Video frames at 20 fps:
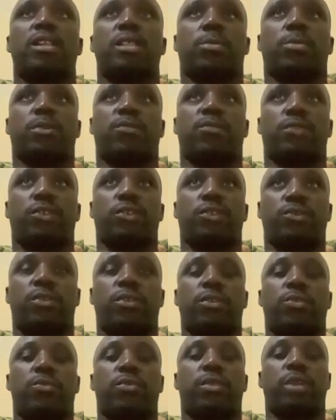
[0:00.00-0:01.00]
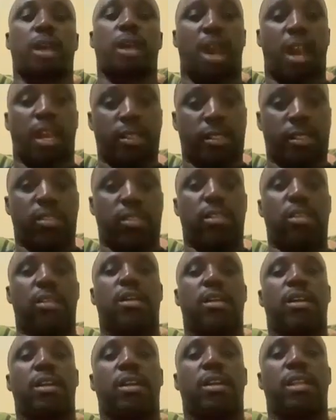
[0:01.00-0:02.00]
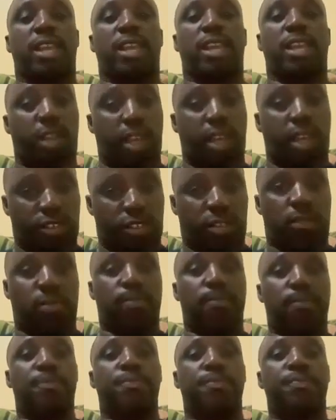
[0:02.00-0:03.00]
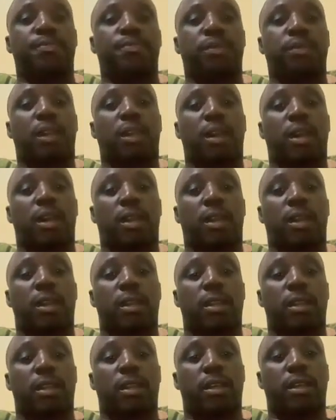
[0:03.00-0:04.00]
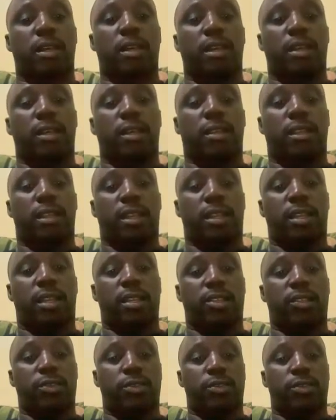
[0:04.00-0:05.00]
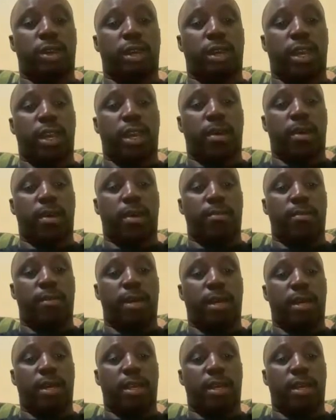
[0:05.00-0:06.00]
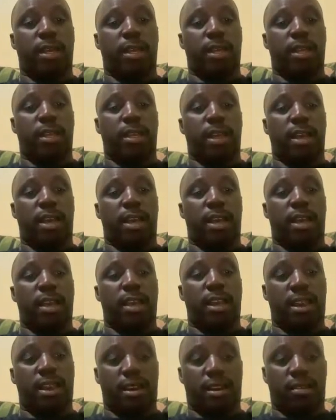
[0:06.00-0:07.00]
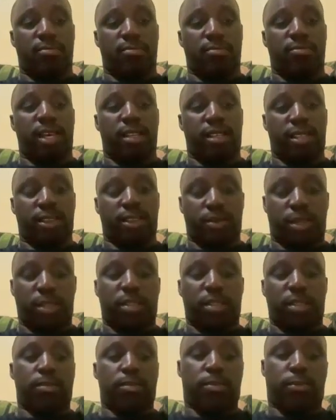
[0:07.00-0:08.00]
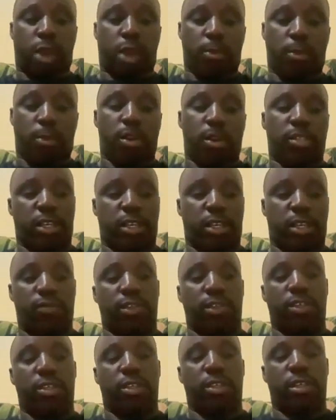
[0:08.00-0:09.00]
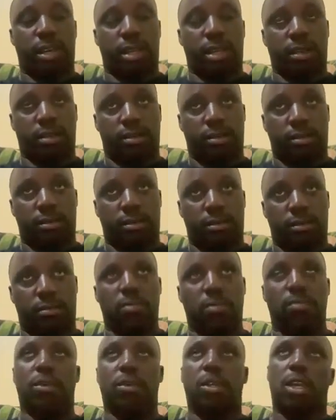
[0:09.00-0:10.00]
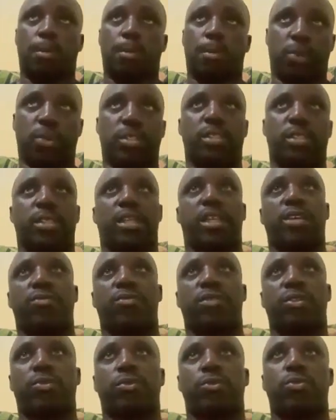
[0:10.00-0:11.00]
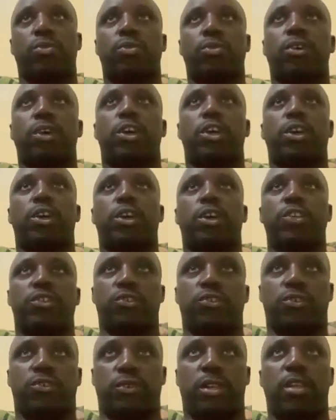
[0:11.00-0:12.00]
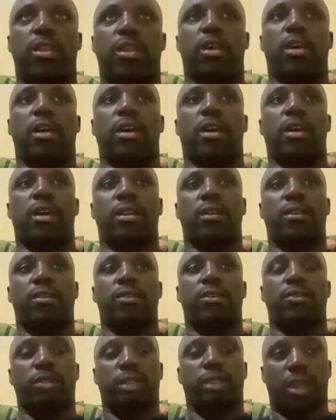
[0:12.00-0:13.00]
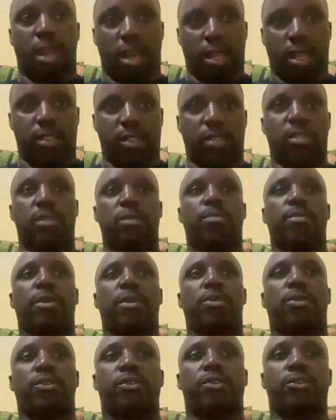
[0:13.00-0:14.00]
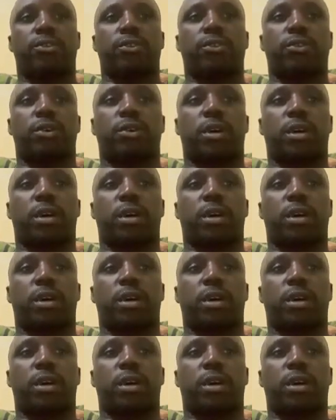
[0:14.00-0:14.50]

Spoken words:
through the arts and education. And that is who I am. And I deal with primary, secondary, and post-secondary school children and through the arts, but also